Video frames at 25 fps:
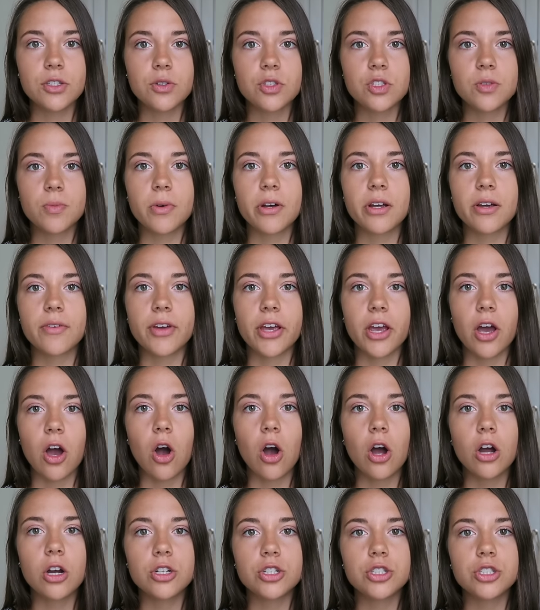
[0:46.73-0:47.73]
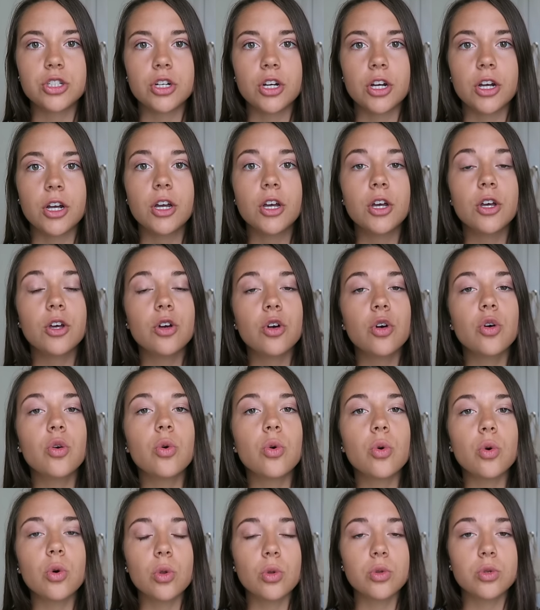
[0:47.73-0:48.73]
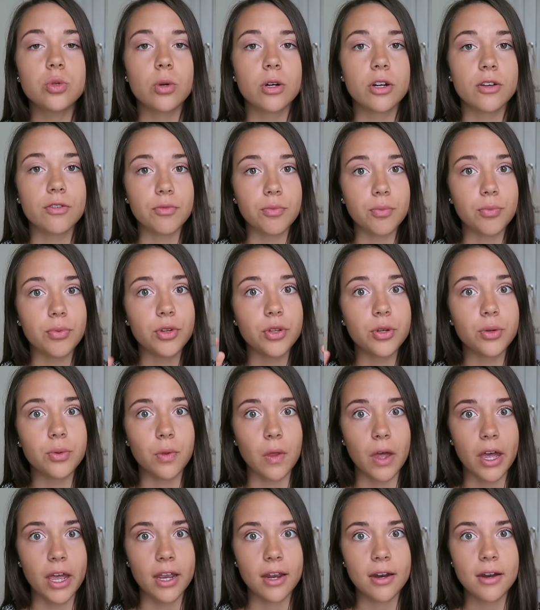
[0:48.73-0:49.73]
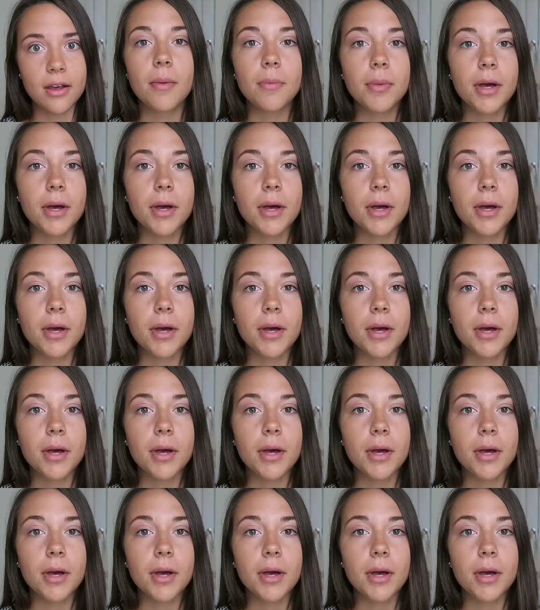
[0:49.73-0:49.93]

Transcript: so it's more of a harsher, cool sort of blue light.